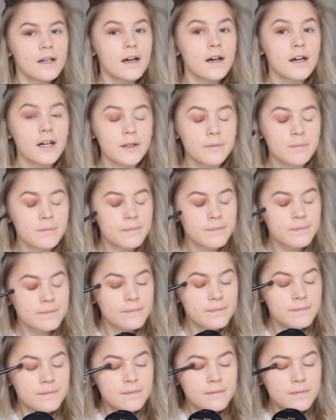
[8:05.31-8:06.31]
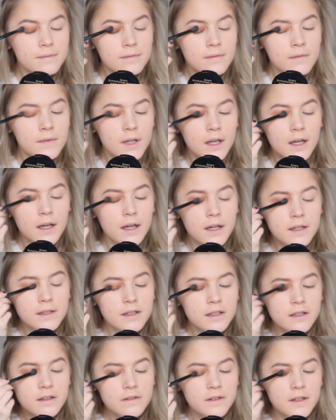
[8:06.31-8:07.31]
I
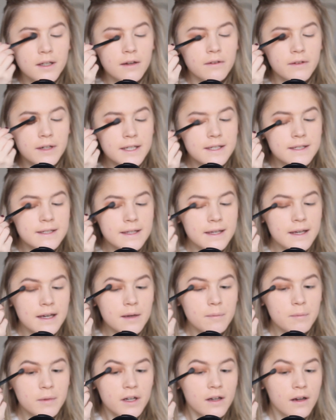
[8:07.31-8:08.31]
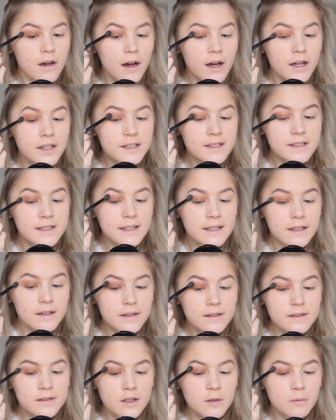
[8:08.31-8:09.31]
don't know if you can really see it, but I just think it
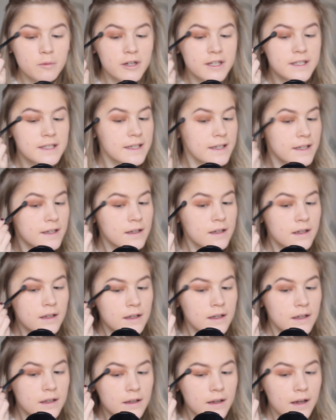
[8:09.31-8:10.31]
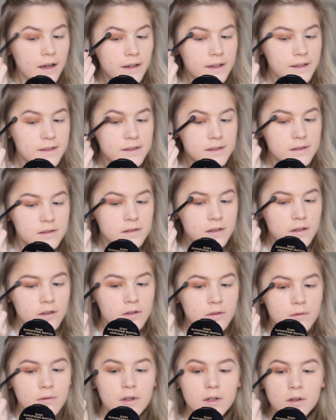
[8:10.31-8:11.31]
looks so pretty and it's
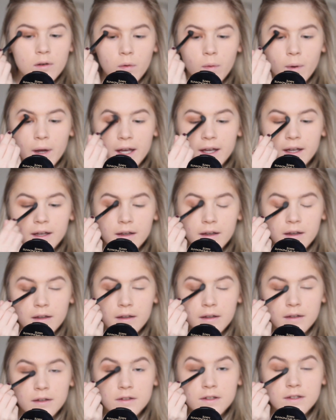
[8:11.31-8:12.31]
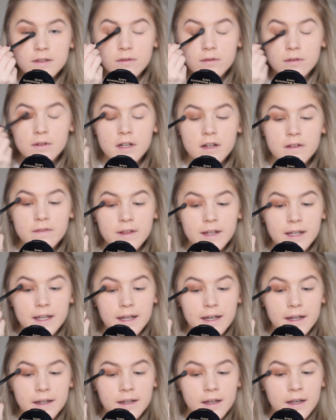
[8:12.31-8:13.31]
so quick, just all over the
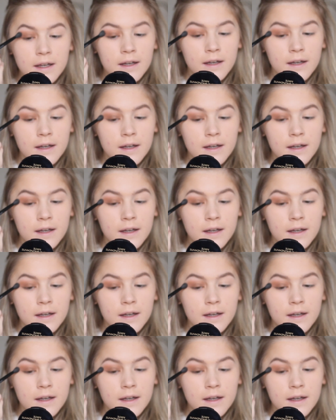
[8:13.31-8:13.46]
lid,